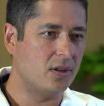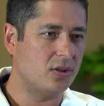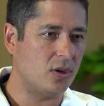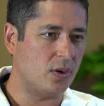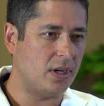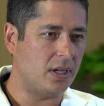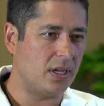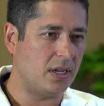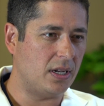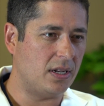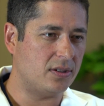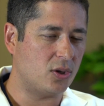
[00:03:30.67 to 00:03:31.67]
So it,
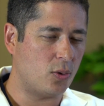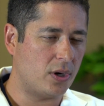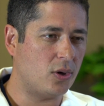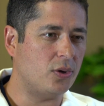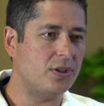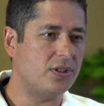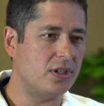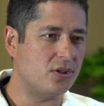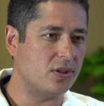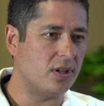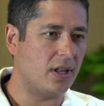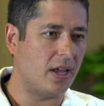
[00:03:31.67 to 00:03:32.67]
it, it is a critical
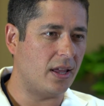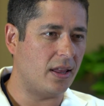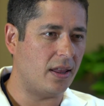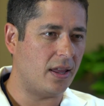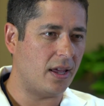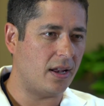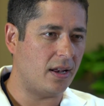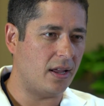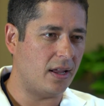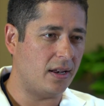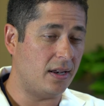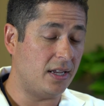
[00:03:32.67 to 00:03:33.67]
decision that, that,
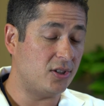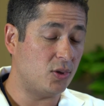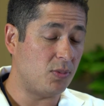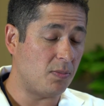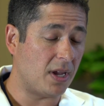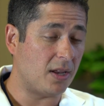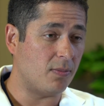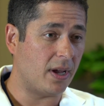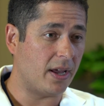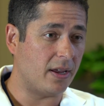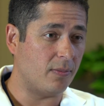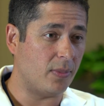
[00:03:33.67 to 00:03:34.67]
needs to be made
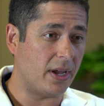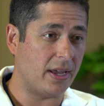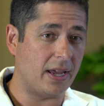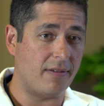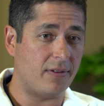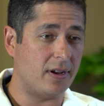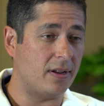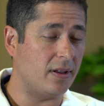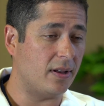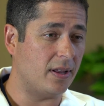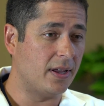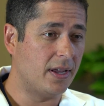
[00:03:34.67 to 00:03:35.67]
by, by every
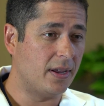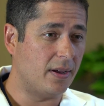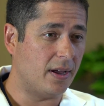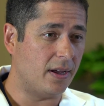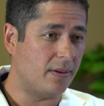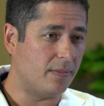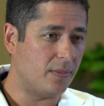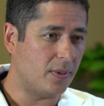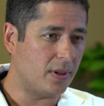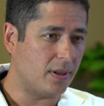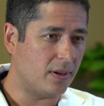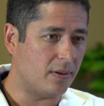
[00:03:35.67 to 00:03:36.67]
uh,
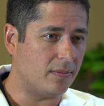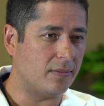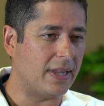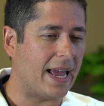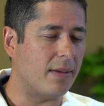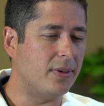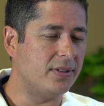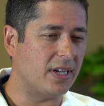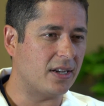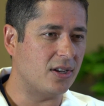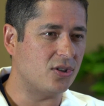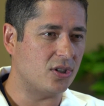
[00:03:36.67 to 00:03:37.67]
um, lab
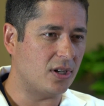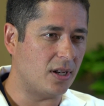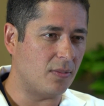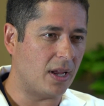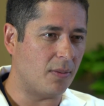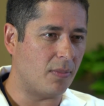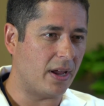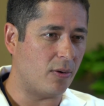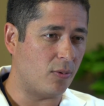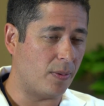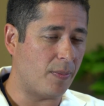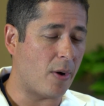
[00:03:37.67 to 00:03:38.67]
technician and, and by,
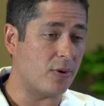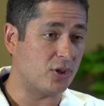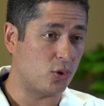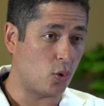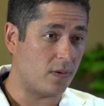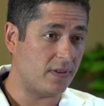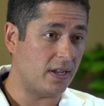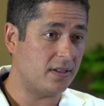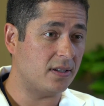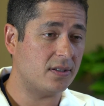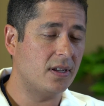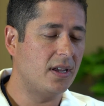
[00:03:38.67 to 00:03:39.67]
by restorative
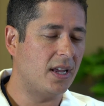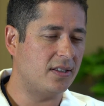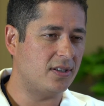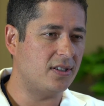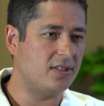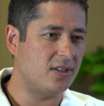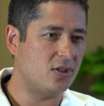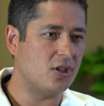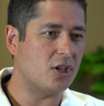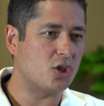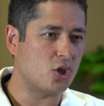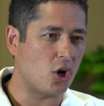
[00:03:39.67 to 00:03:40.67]
dentists. It's a
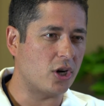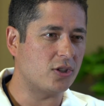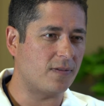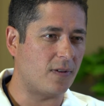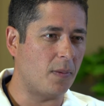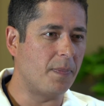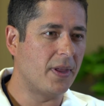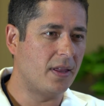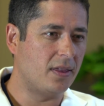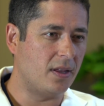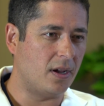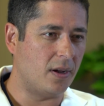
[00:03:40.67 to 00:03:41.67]
decision that starts from
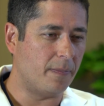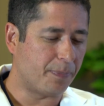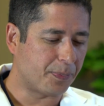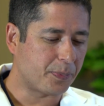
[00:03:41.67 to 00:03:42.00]
the